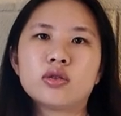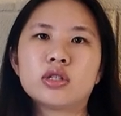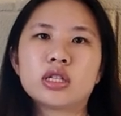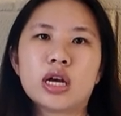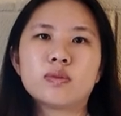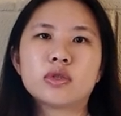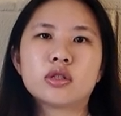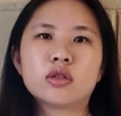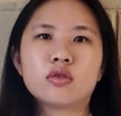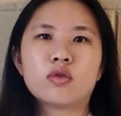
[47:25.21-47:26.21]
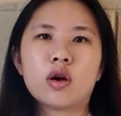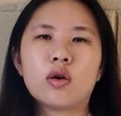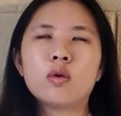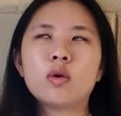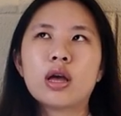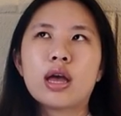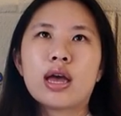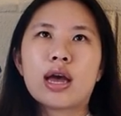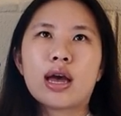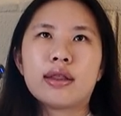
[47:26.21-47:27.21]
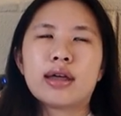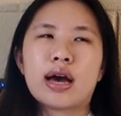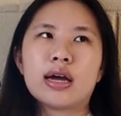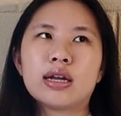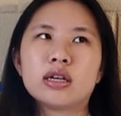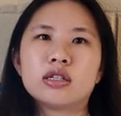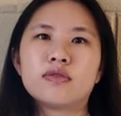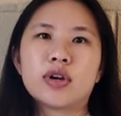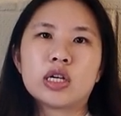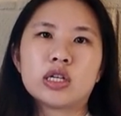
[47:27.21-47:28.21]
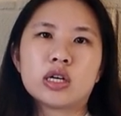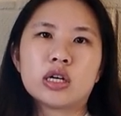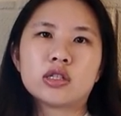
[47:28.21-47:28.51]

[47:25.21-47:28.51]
steps to grow and that is very good.